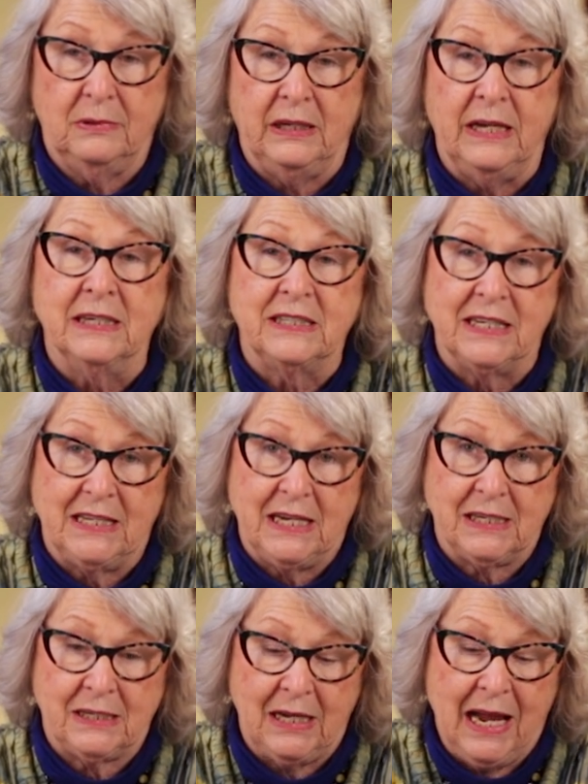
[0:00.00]
into
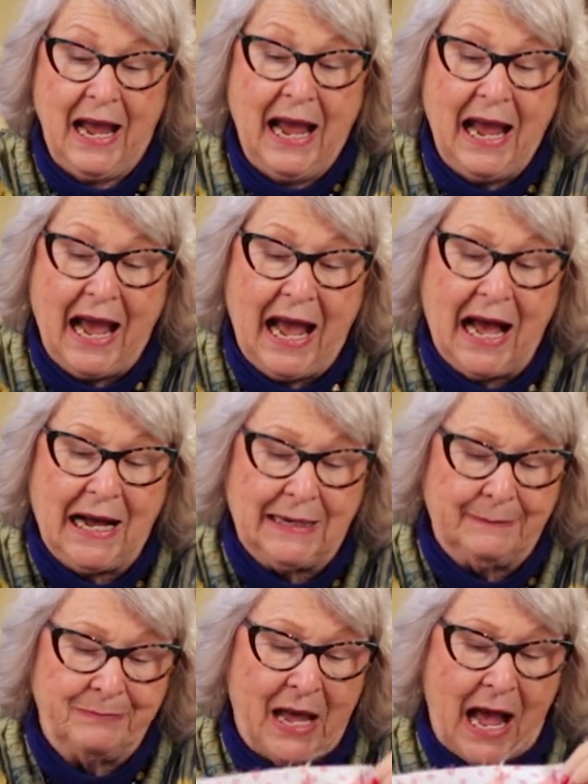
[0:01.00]
this. Um,